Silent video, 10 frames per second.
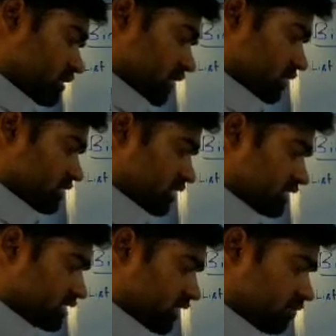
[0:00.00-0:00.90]
the
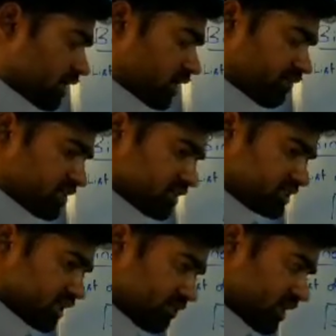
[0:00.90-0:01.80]
search element, if the search
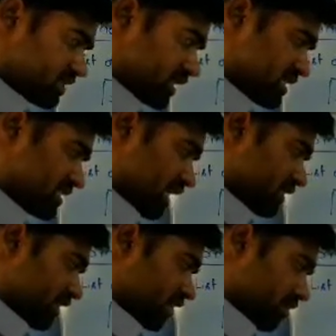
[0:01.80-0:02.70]
element is less than
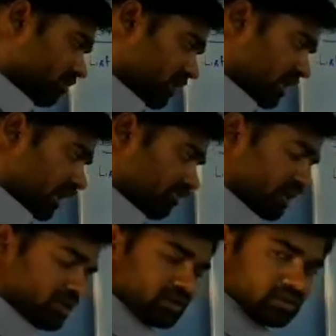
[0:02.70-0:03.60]
the middle
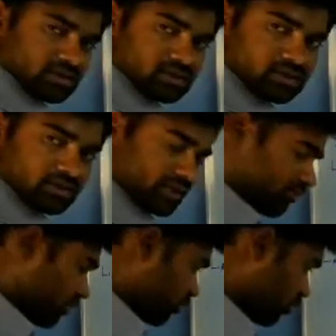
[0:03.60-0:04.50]
element, then
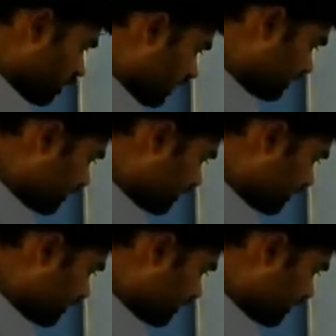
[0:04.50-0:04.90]
we move to the left